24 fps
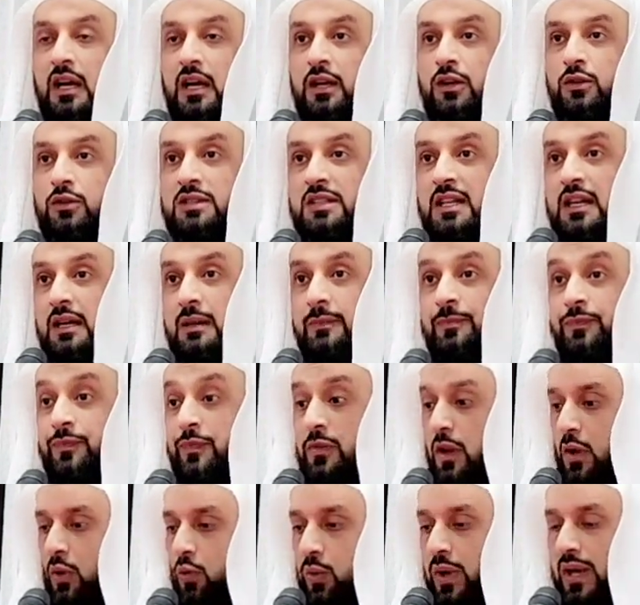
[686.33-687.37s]
You see,
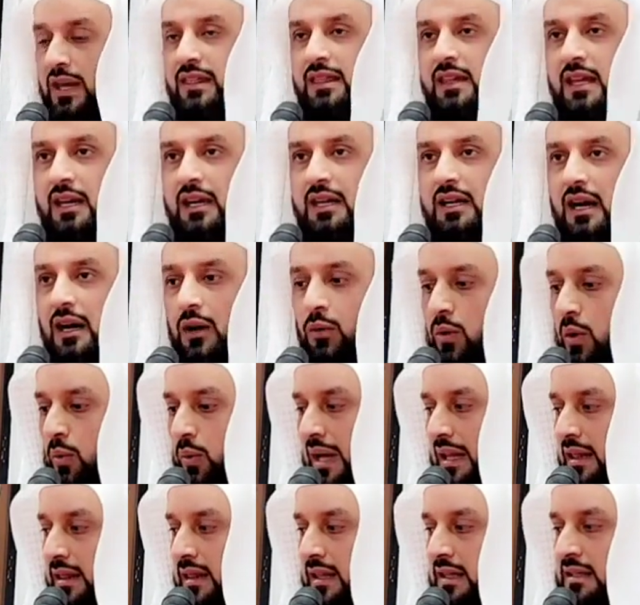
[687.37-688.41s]
we think our
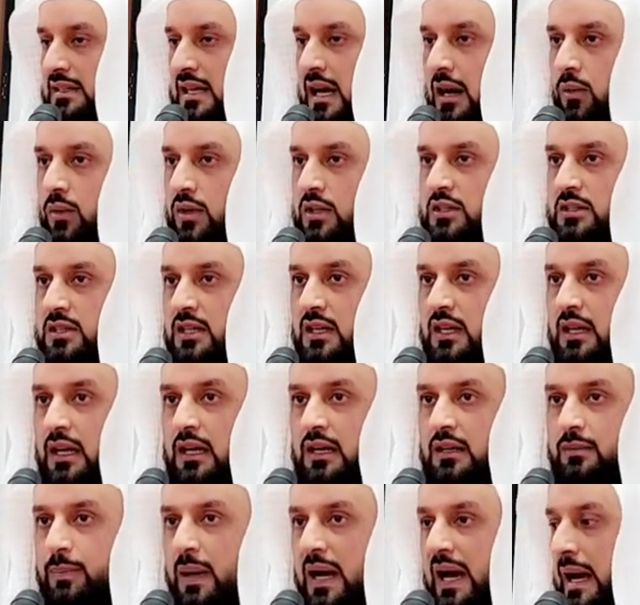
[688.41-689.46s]
wealth is ours.
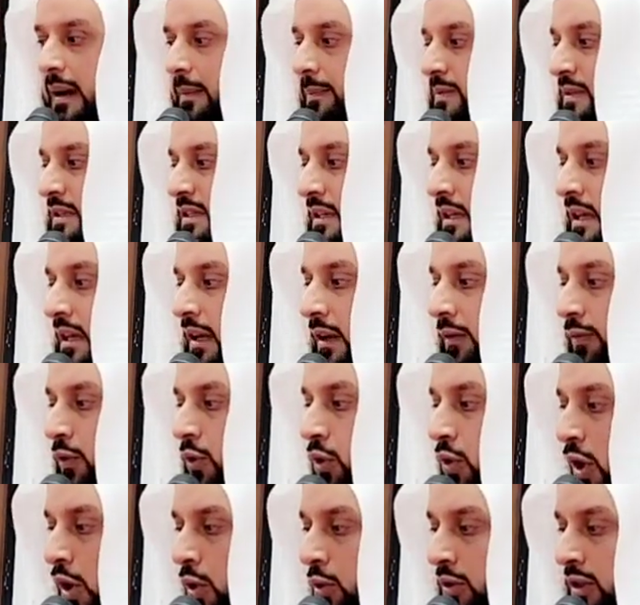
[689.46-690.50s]
Perhaps if
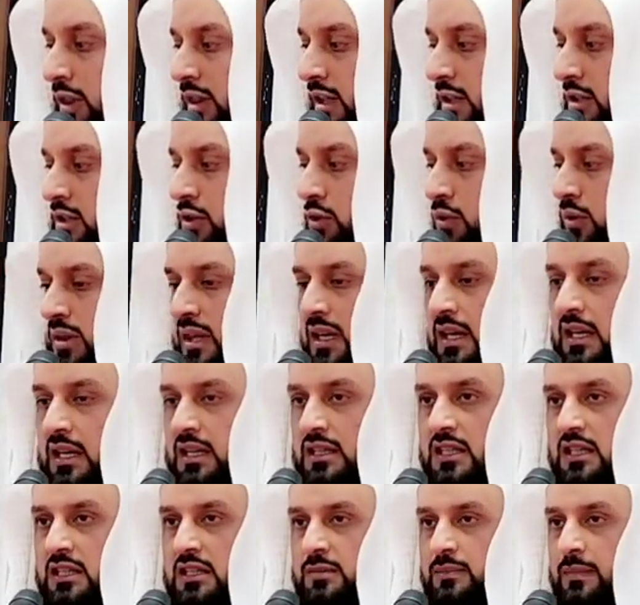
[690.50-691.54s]
you own this, you think
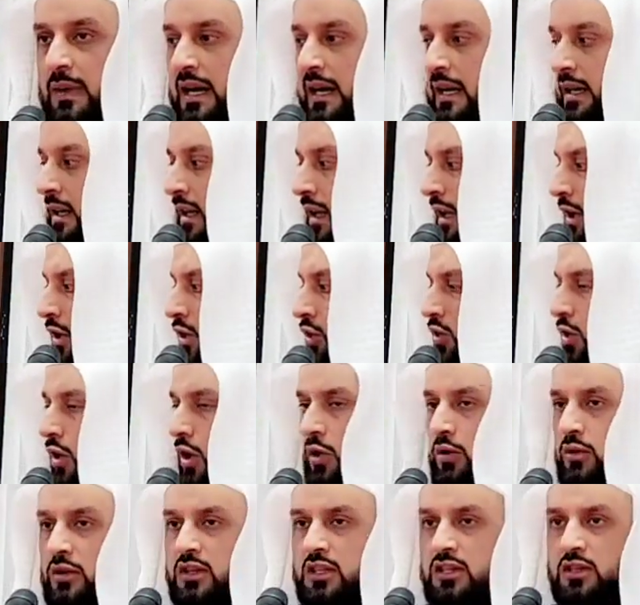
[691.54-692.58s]
it is mine. You
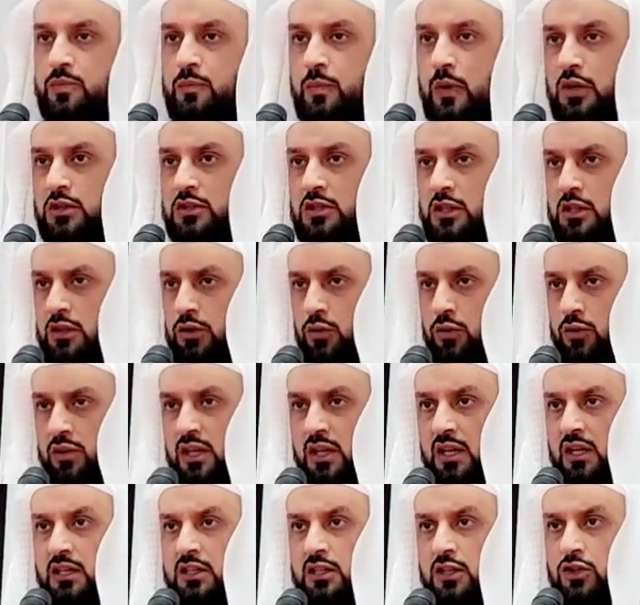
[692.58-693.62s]
own this bottle, you
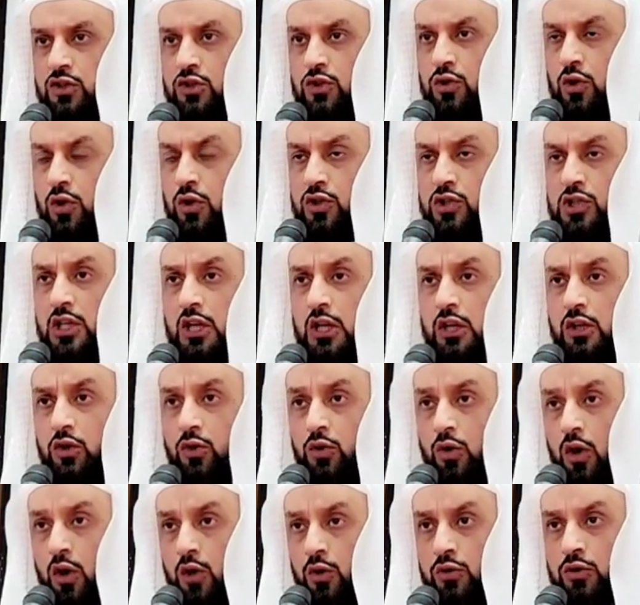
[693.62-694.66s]
think it is yours. You
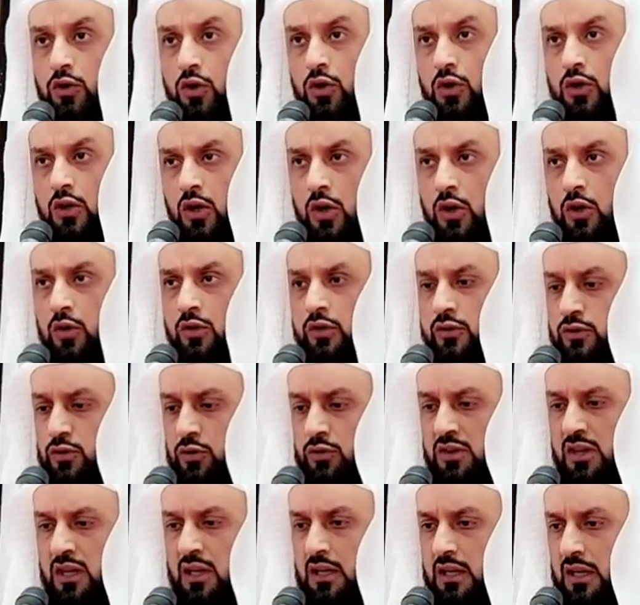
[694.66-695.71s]
own your clothes, you
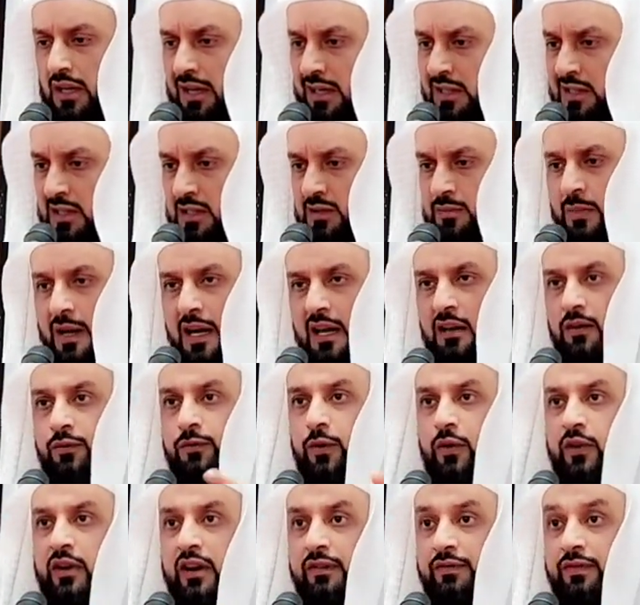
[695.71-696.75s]
think it is mine
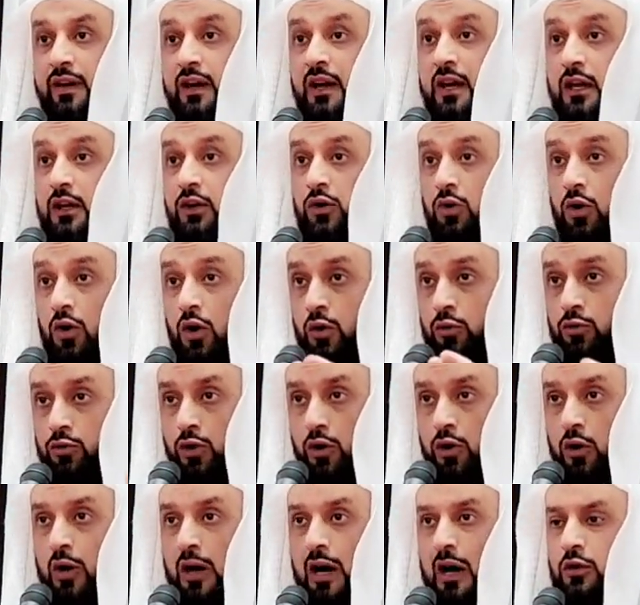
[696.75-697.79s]
forever. You own
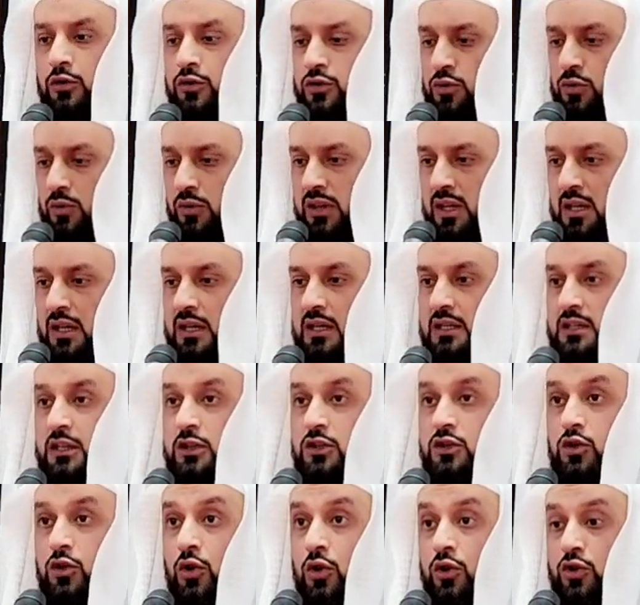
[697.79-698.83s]
your house, you think it
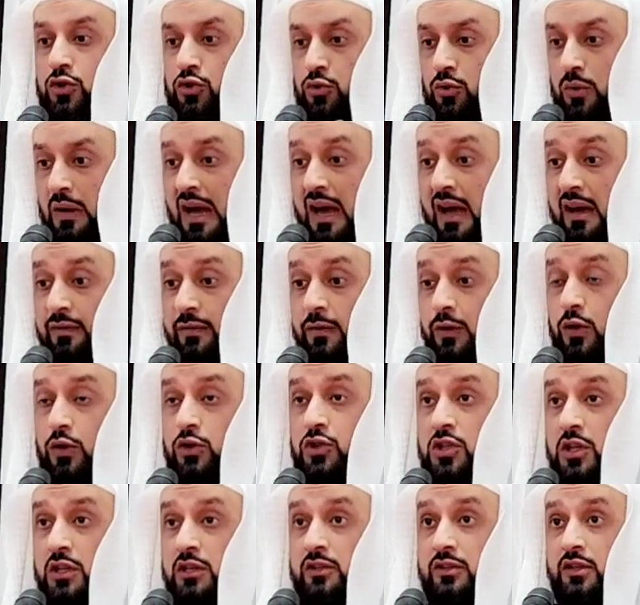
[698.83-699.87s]
is yours. You have your
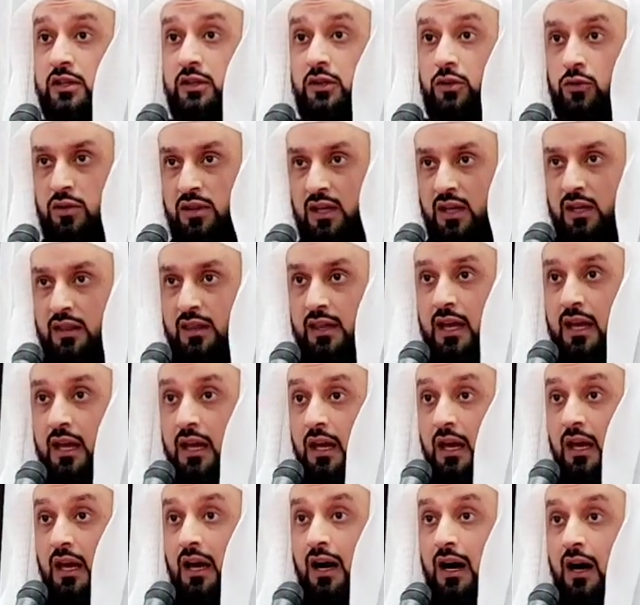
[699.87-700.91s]
children, you think
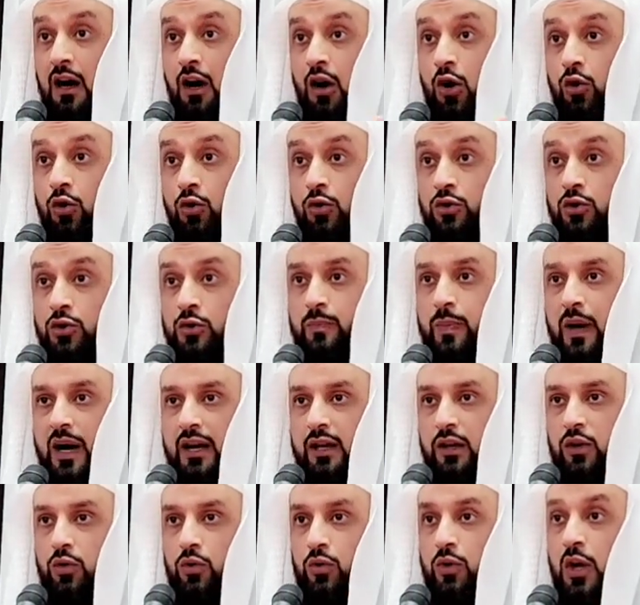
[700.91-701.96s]
they are owned by
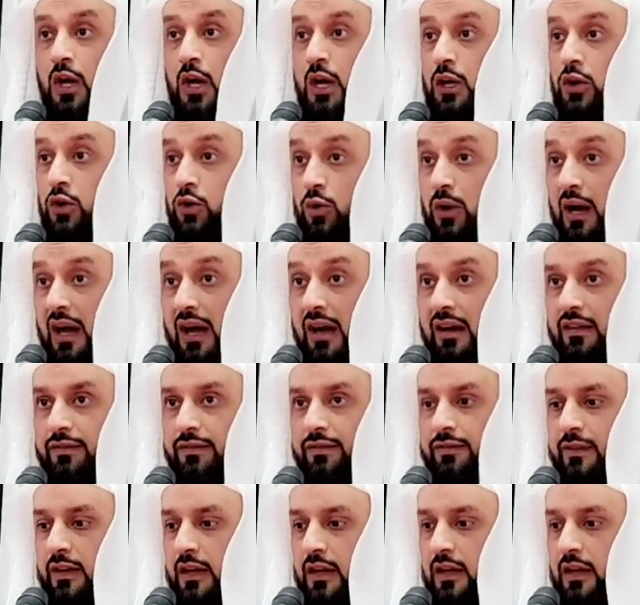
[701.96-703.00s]
you. You
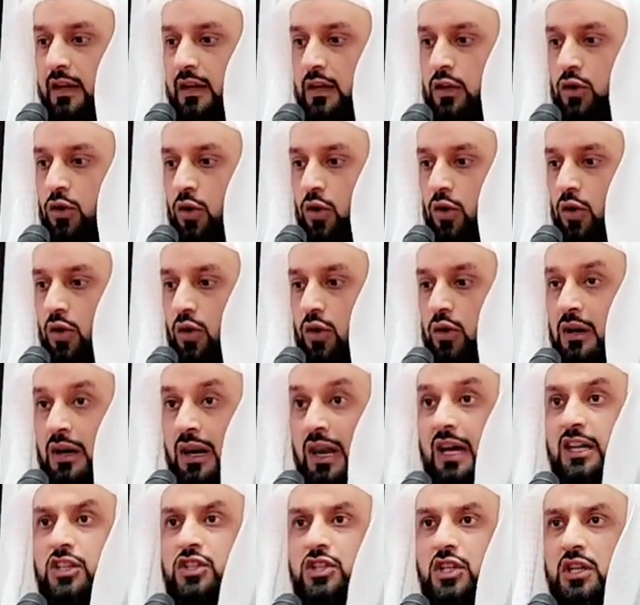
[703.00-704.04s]
have your
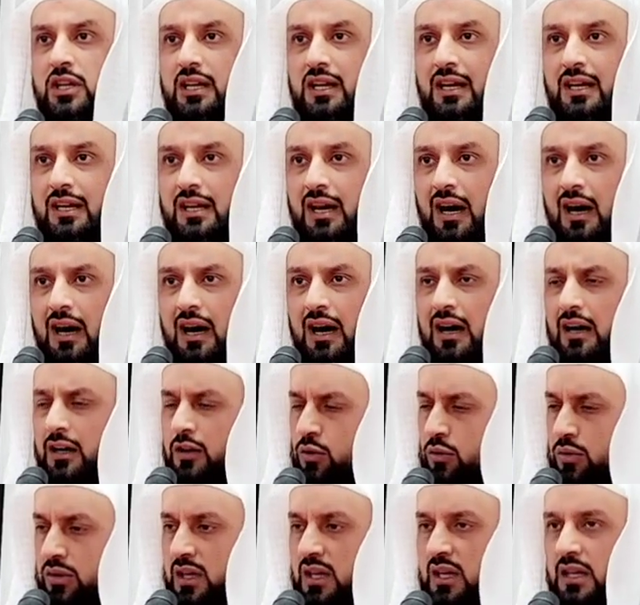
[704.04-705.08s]
luxury car,
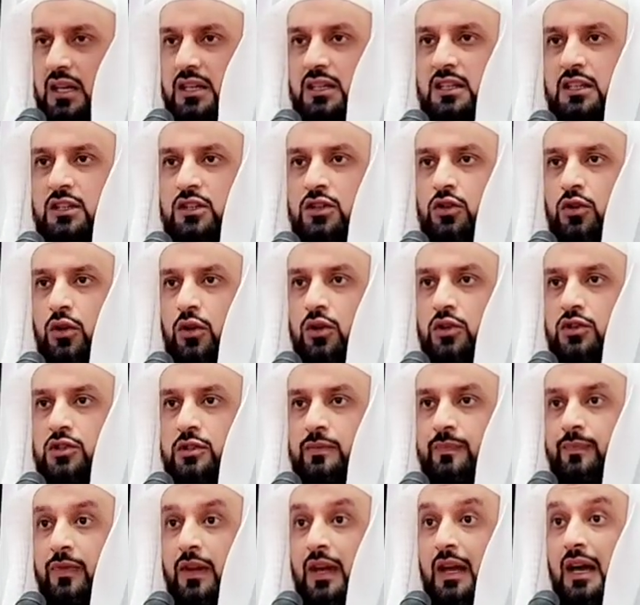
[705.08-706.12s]
you think it is
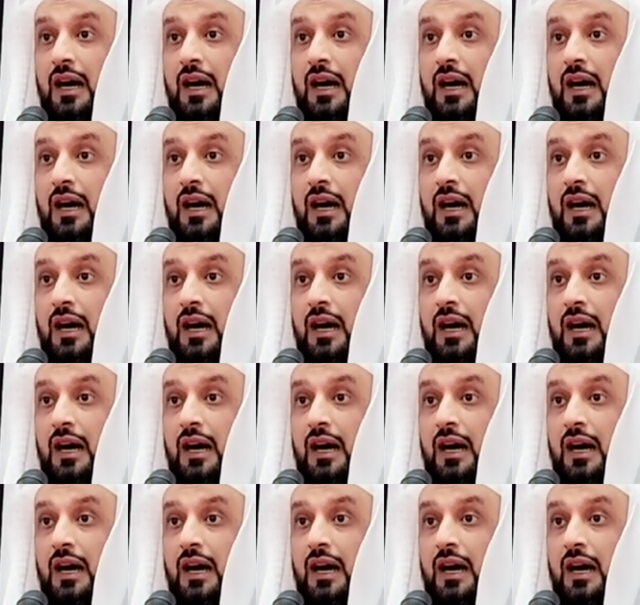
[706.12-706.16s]
yours.